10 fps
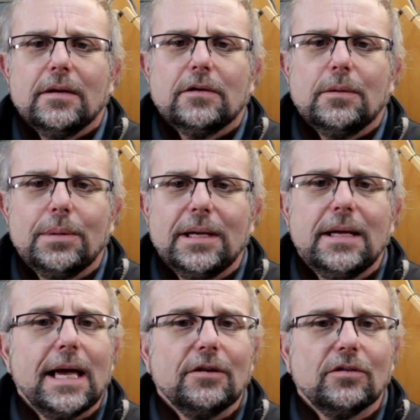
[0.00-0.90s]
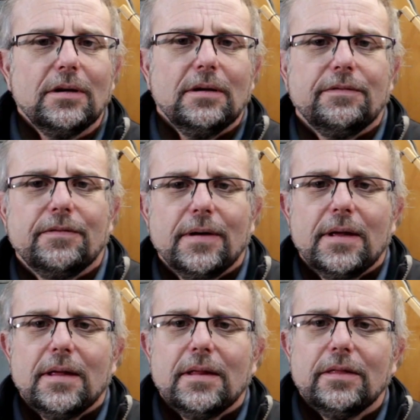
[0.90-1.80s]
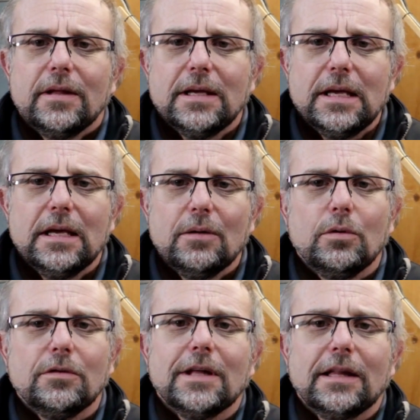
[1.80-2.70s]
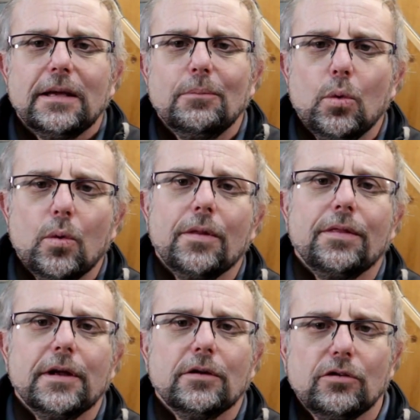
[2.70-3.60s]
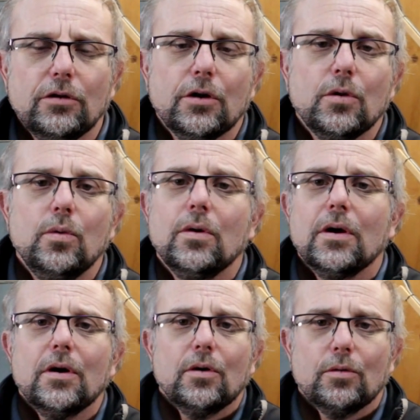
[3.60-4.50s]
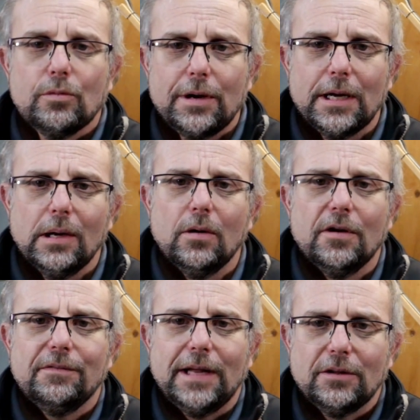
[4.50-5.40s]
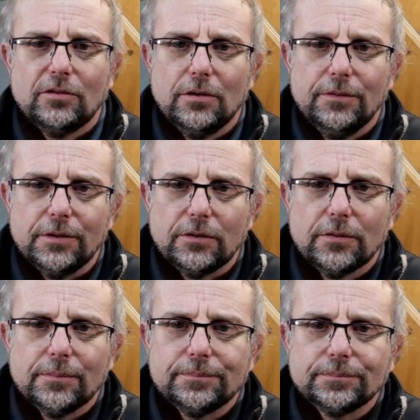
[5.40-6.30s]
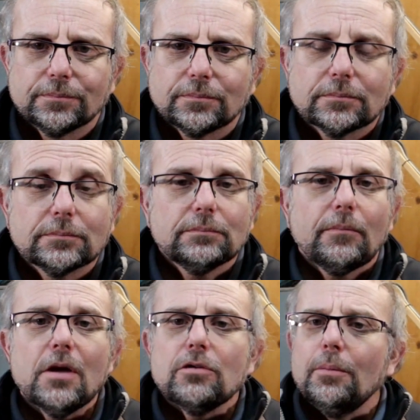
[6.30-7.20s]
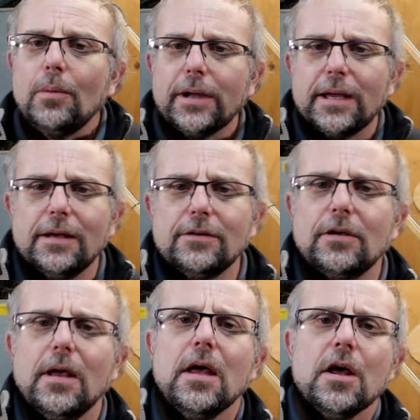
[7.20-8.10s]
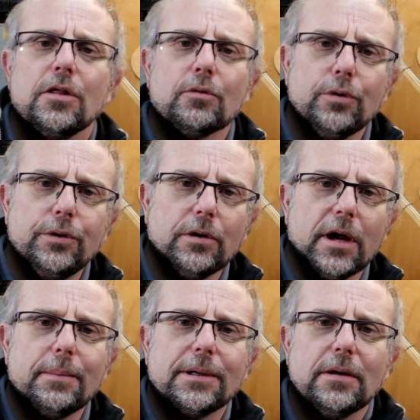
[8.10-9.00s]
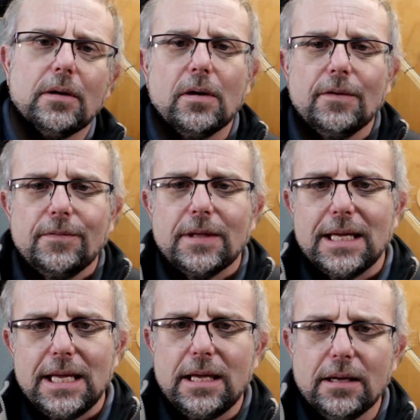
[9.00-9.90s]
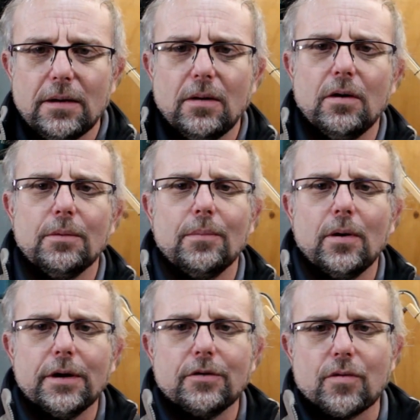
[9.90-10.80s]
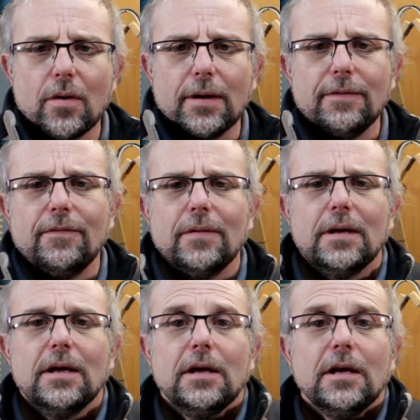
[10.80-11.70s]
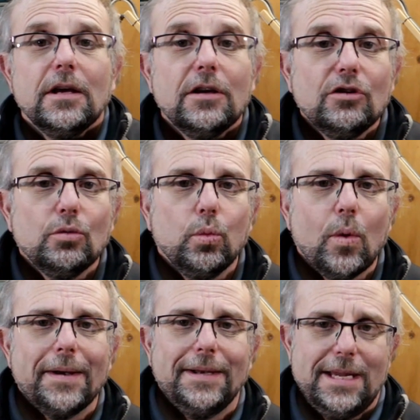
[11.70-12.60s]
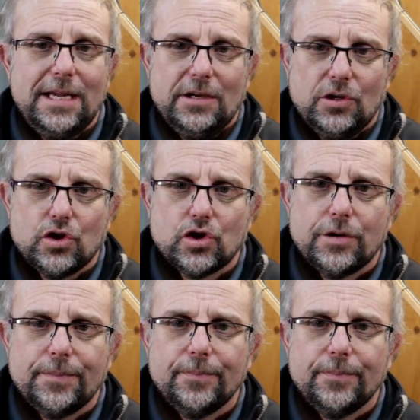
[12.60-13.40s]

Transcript: to be as if the gear was nothing more than a circle running along a flat surface. So in my case, the root diameter of the gear on my drive is 1 inch.